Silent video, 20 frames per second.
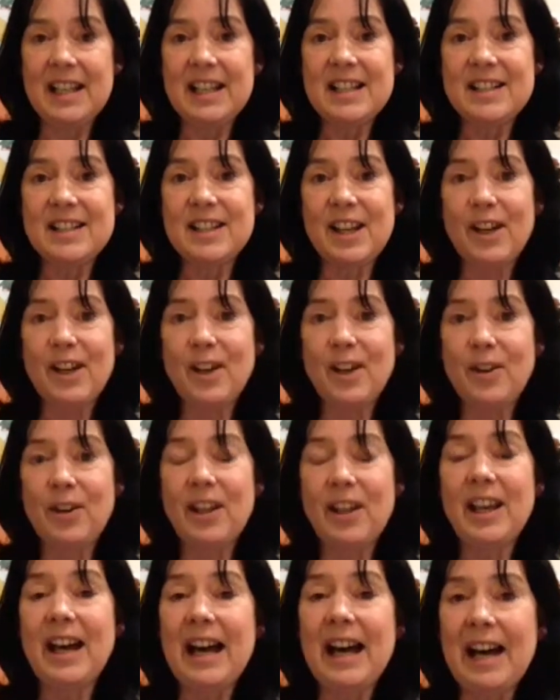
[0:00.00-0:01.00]
So
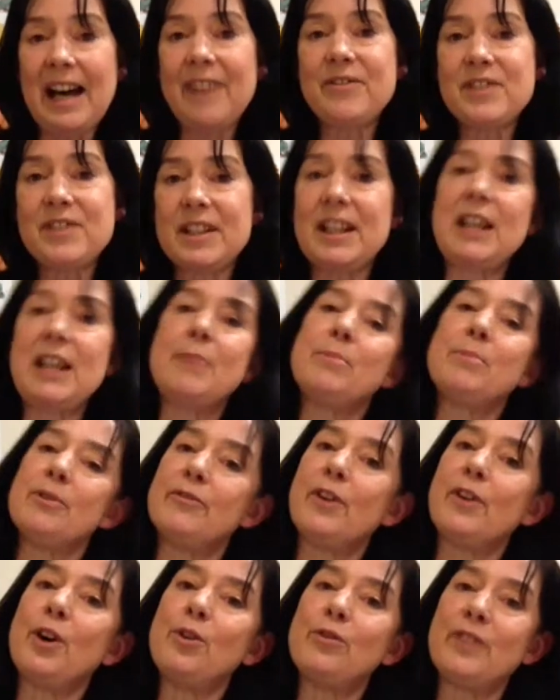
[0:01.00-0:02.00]
you have to keep
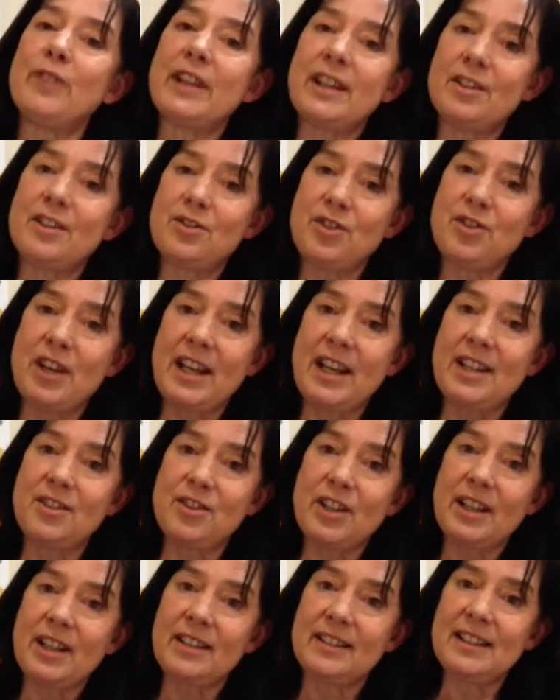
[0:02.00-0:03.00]
evolving and
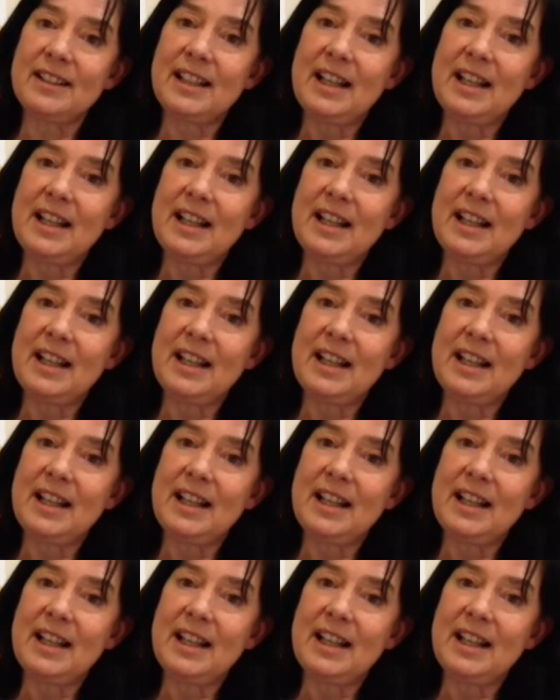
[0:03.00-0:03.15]
changing.